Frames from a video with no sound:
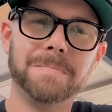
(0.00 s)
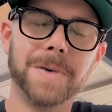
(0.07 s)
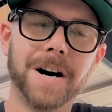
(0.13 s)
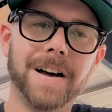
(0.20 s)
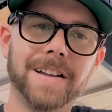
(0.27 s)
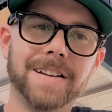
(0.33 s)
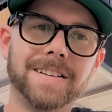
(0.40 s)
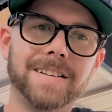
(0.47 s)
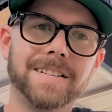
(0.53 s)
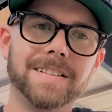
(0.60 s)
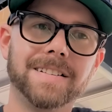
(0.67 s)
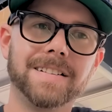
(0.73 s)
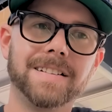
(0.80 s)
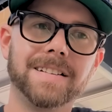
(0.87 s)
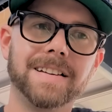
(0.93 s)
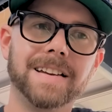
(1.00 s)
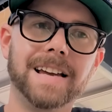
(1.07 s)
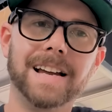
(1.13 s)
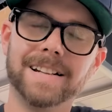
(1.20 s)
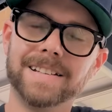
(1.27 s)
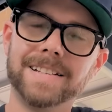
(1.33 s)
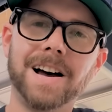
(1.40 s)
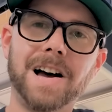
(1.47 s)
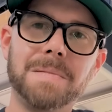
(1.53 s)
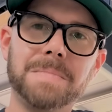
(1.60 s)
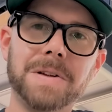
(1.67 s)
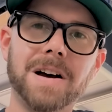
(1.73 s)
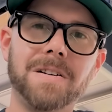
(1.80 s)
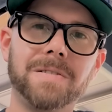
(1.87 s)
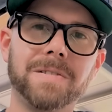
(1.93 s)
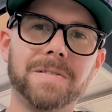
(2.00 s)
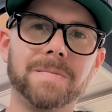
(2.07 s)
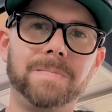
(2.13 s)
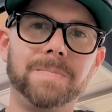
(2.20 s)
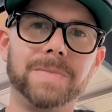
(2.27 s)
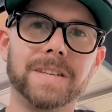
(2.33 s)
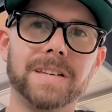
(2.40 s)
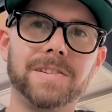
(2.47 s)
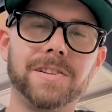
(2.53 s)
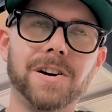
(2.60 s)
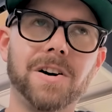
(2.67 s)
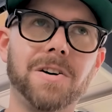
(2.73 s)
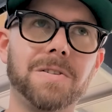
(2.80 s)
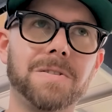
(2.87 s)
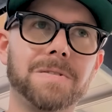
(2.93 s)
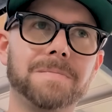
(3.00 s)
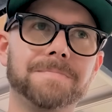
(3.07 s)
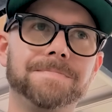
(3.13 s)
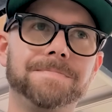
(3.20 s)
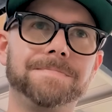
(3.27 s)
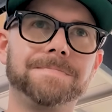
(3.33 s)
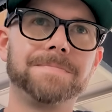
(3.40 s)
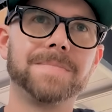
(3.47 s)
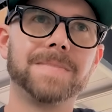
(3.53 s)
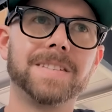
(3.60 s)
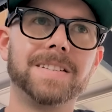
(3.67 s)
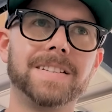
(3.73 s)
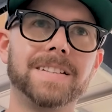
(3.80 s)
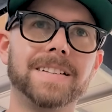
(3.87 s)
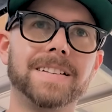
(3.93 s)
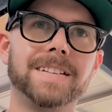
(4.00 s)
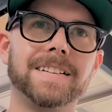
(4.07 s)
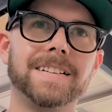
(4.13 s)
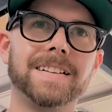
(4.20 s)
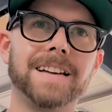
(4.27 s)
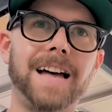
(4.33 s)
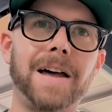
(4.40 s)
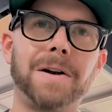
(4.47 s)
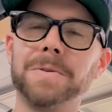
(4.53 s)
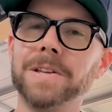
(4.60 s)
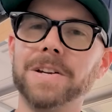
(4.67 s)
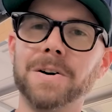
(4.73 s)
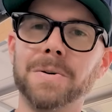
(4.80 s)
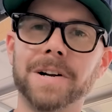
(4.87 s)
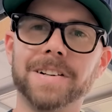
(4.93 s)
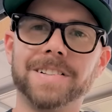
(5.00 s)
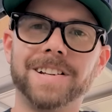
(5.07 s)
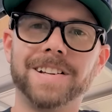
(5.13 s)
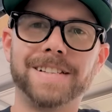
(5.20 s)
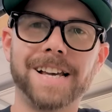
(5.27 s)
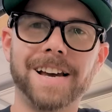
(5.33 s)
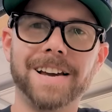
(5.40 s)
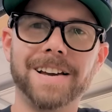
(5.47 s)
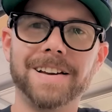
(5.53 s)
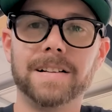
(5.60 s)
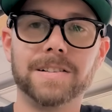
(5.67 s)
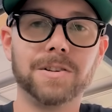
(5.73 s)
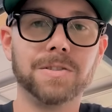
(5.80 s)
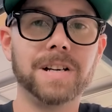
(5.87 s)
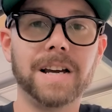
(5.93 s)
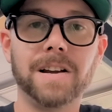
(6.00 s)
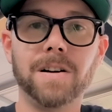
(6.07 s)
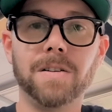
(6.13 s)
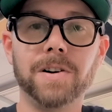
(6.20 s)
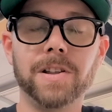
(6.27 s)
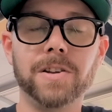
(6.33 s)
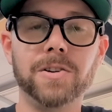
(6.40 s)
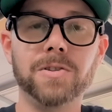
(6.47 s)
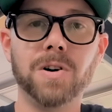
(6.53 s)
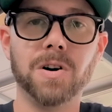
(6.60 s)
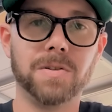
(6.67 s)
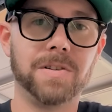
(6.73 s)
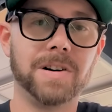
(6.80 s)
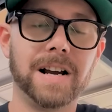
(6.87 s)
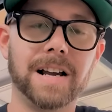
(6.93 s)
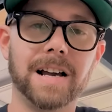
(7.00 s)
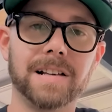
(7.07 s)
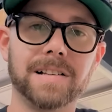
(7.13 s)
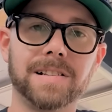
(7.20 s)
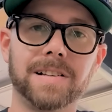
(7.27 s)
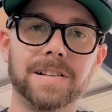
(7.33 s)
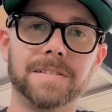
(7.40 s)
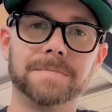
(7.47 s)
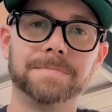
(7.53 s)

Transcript: But it's time now, so I don't really know what else to say. Let's go take it over to the new owner, I guess.